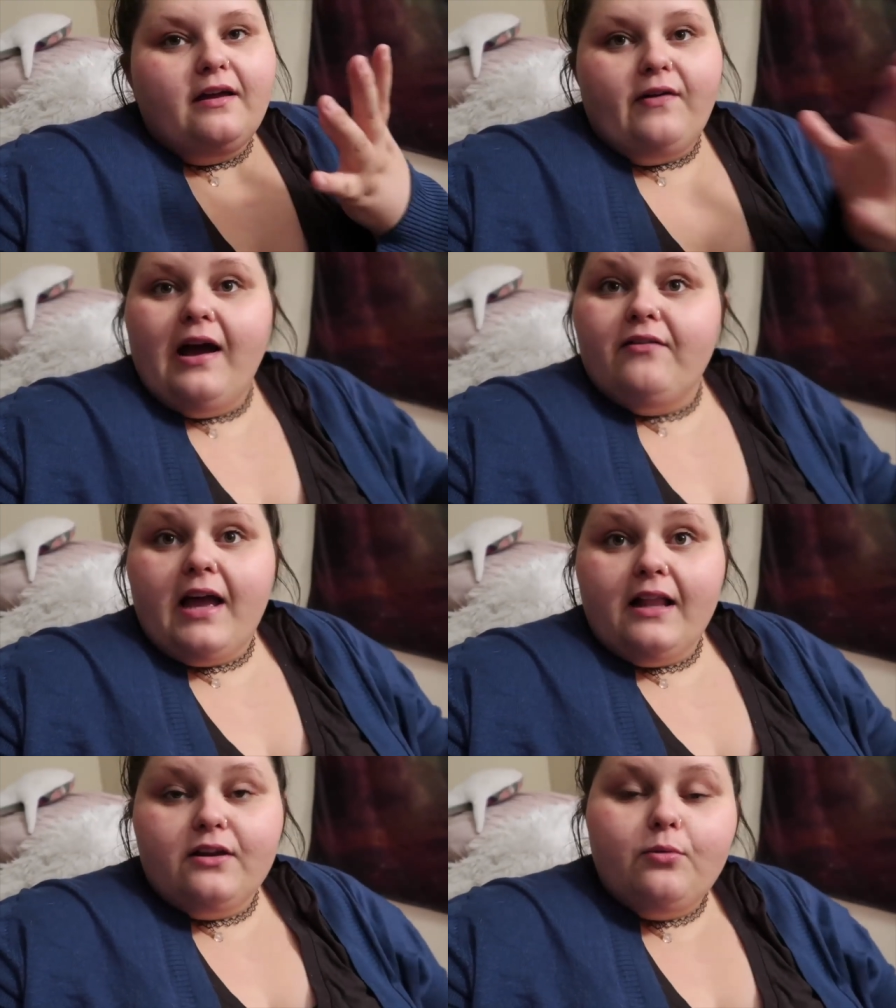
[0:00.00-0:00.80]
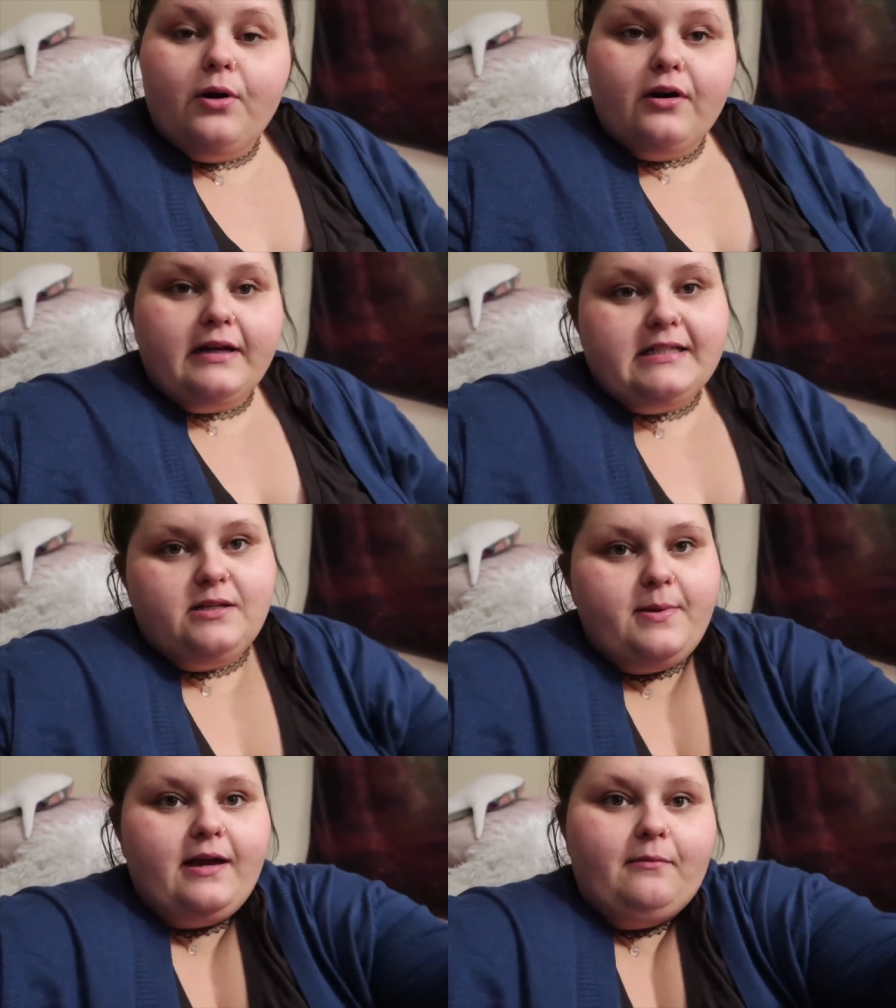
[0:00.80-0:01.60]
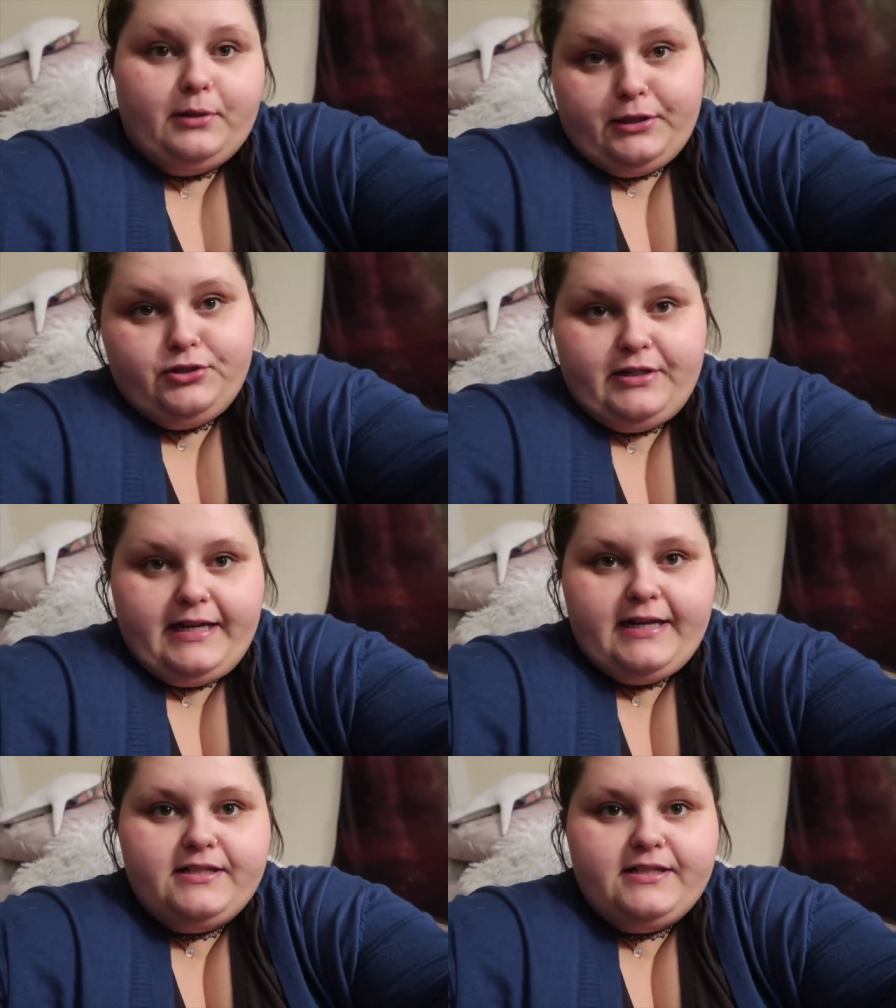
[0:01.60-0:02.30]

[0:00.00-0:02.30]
If I have a gallon of water next to me, I'm gonna drink